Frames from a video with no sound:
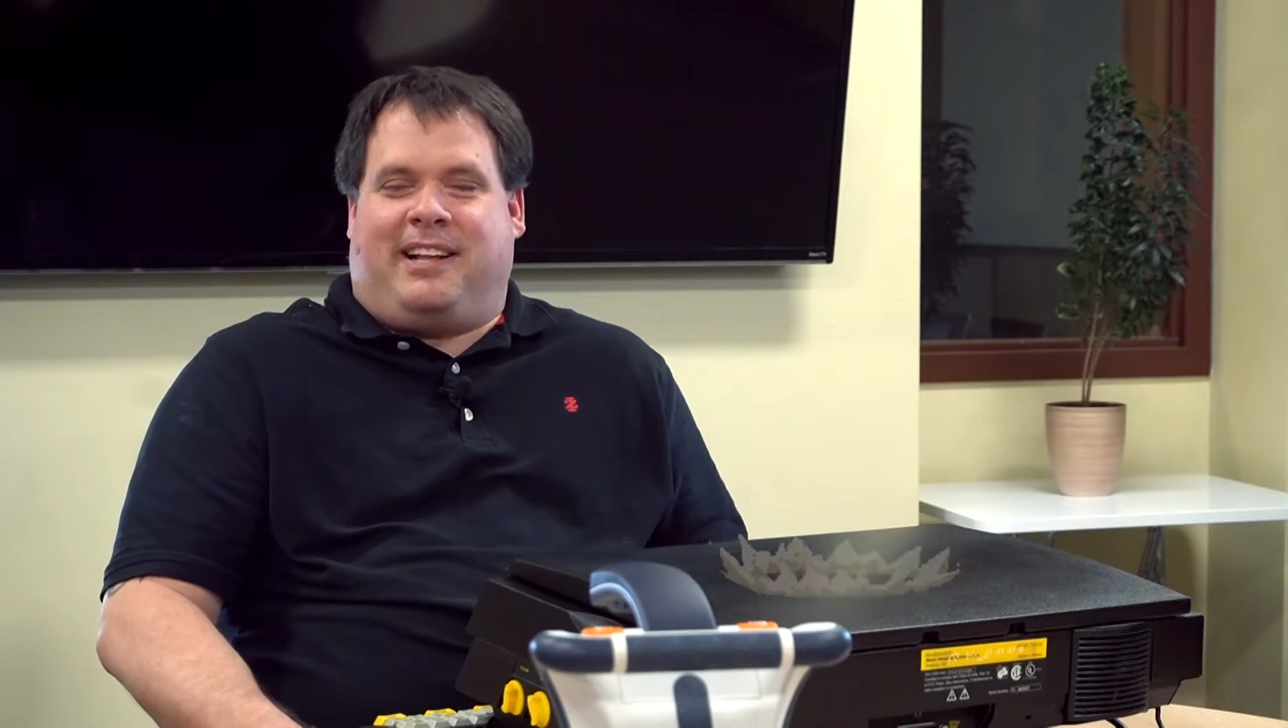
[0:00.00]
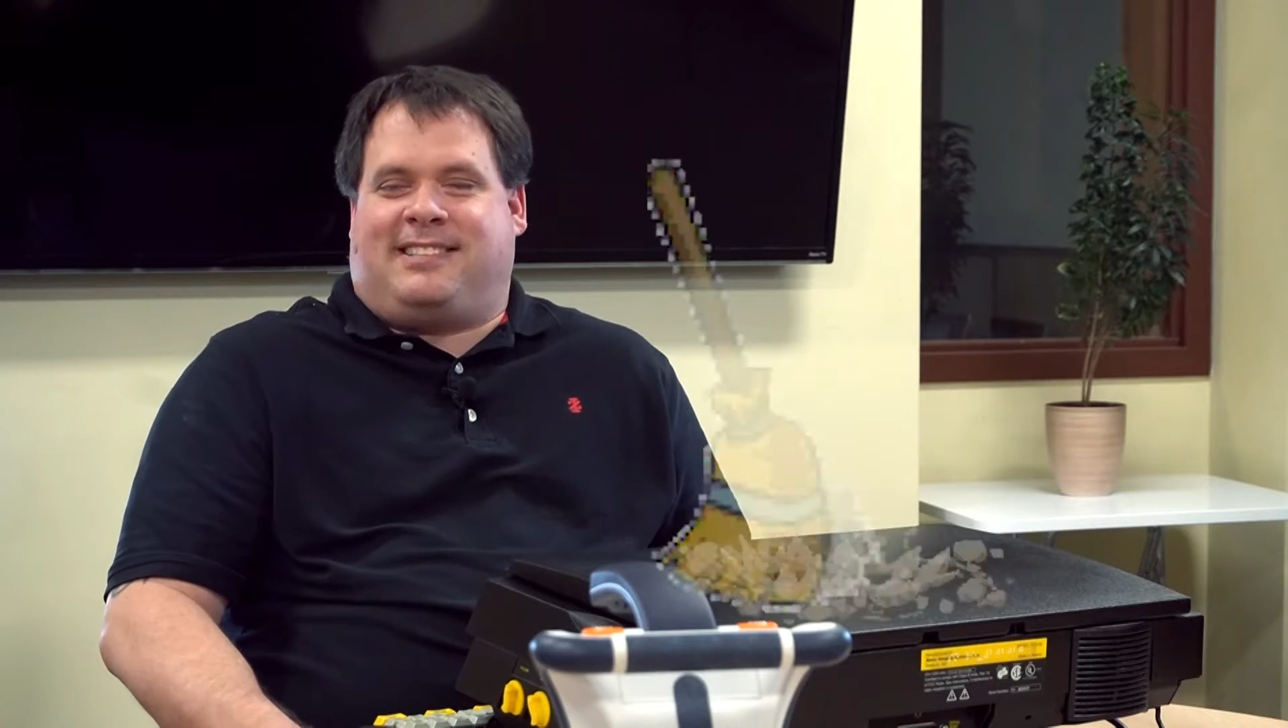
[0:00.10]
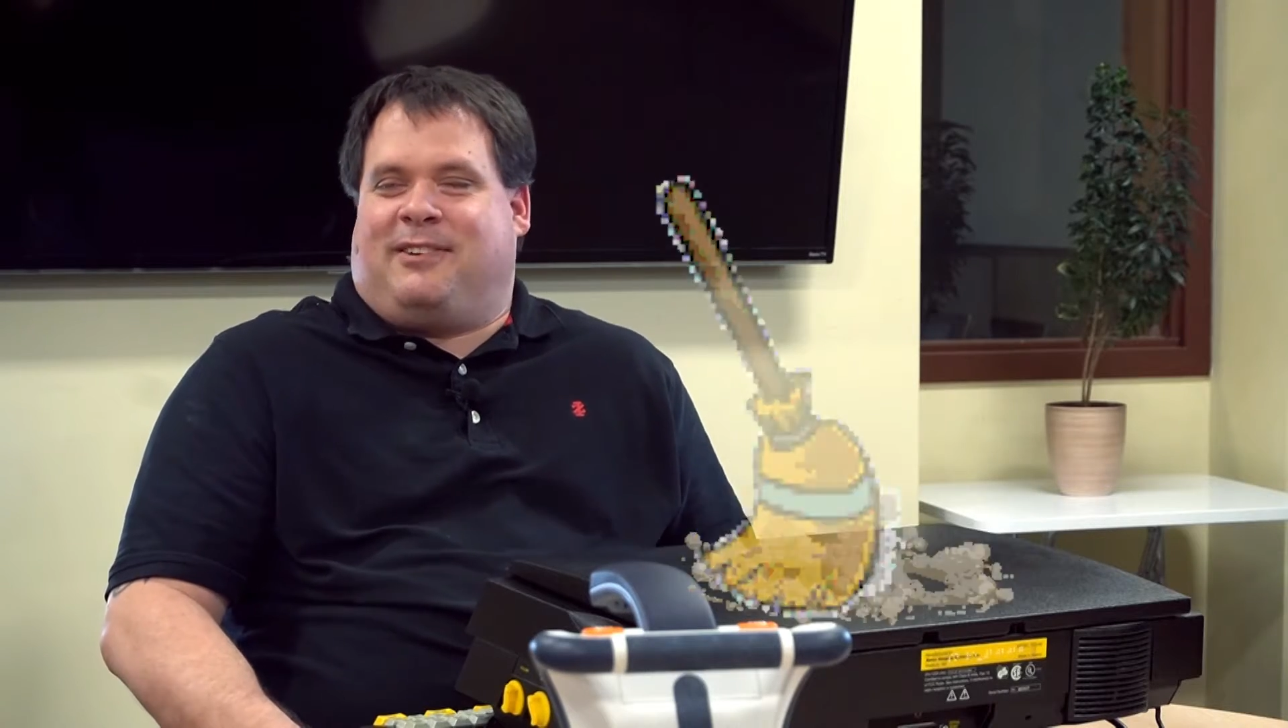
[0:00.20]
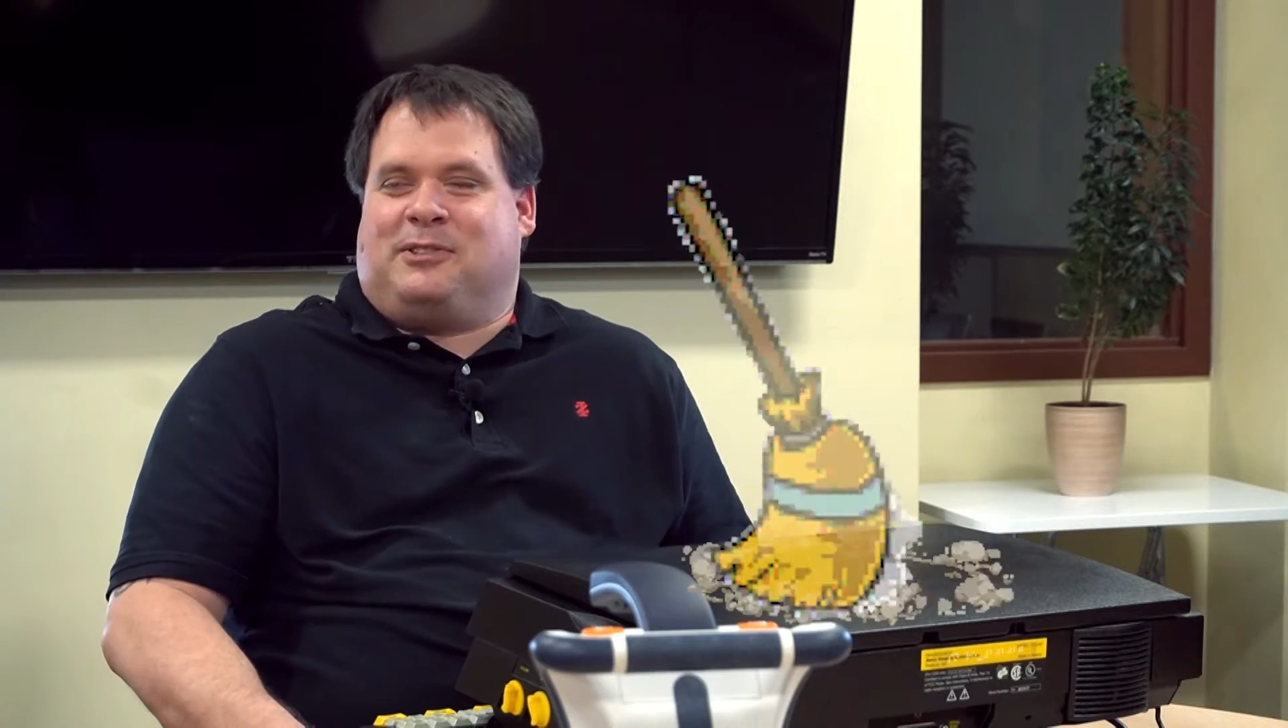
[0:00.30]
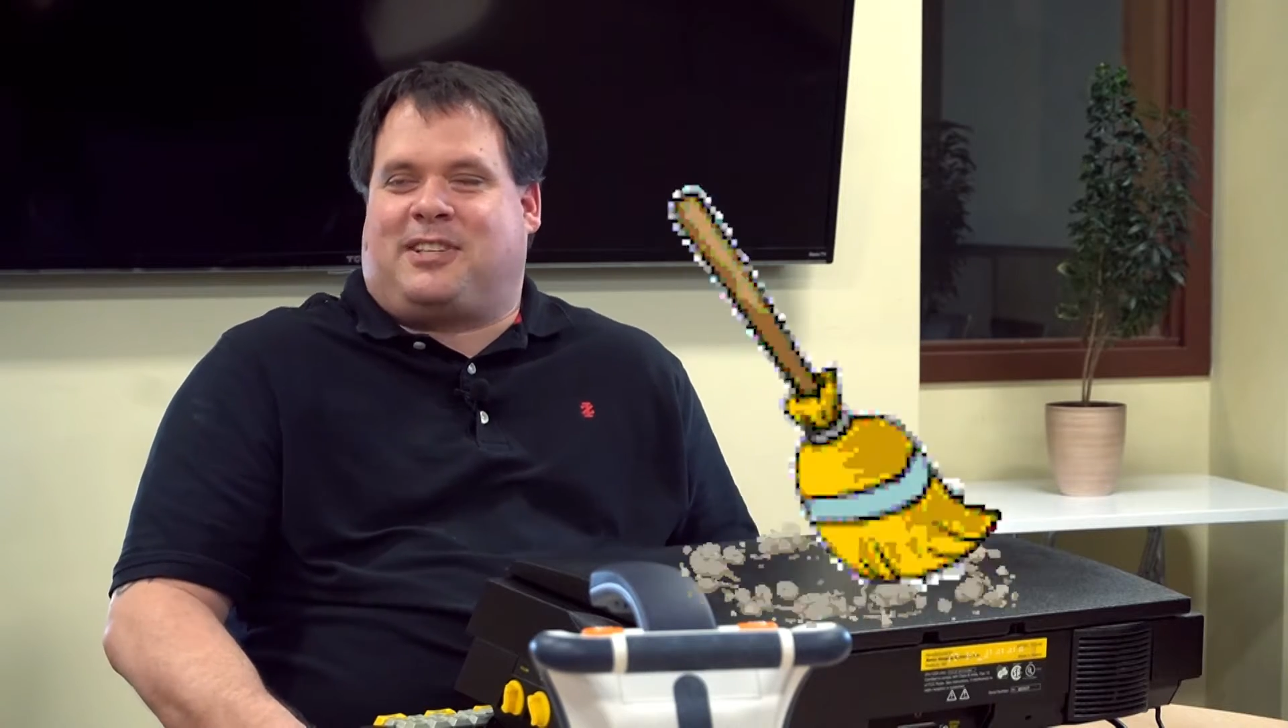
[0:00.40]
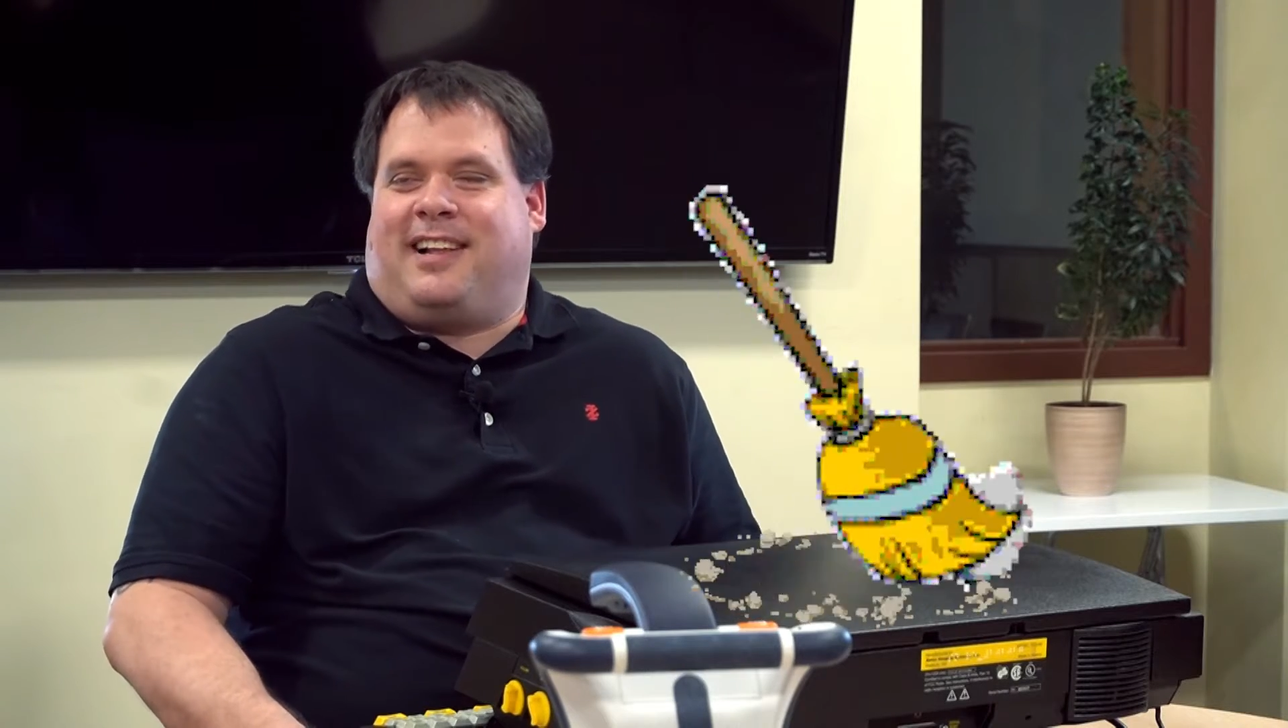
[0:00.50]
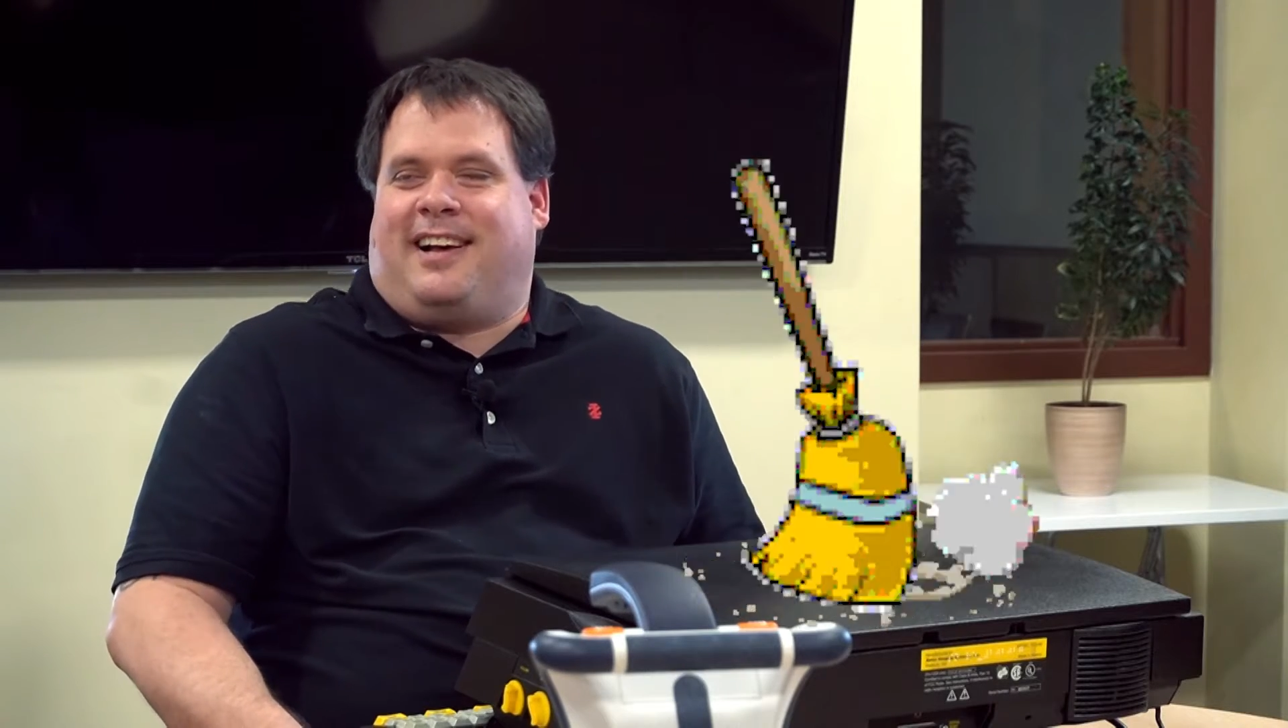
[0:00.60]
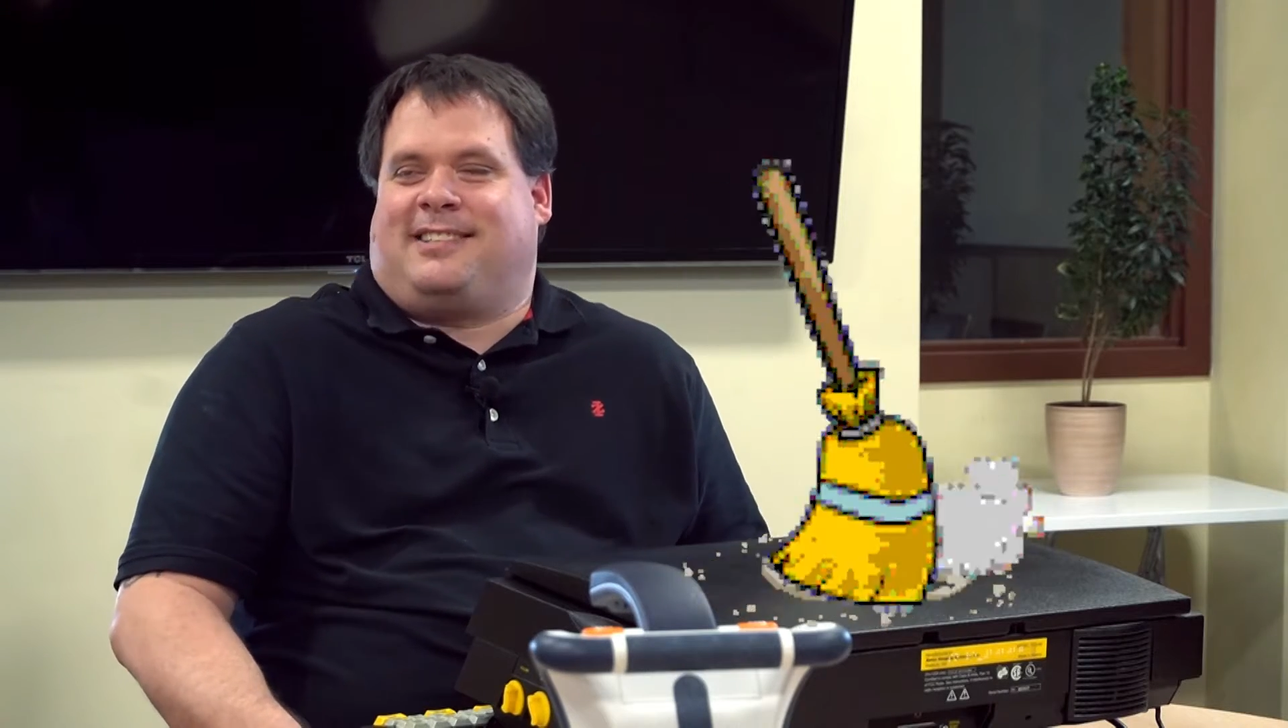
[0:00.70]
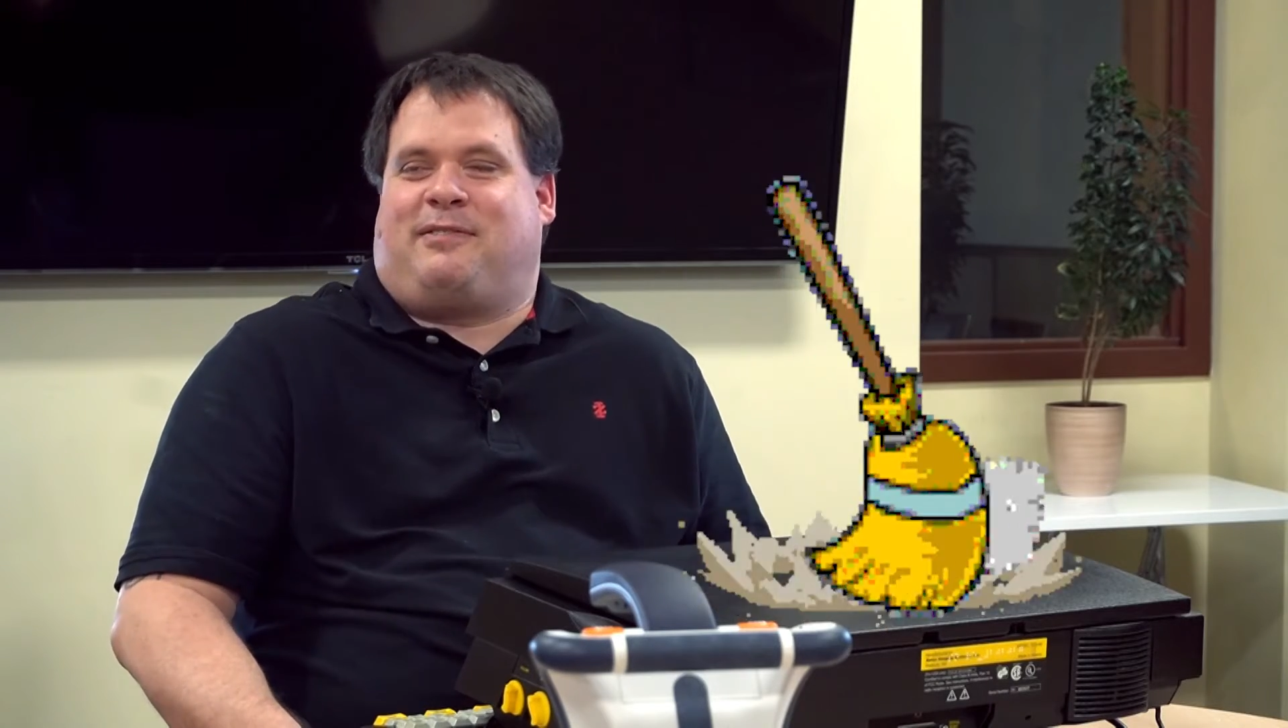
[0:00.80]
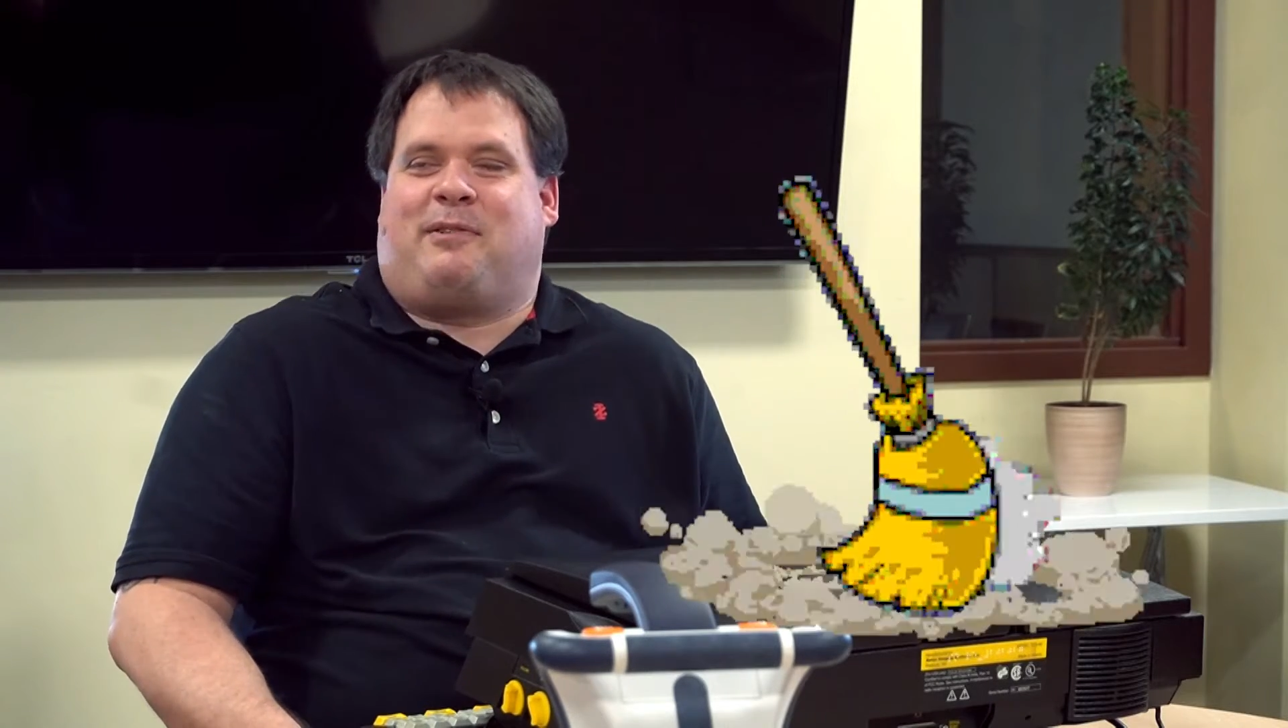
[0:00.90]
in someone's closet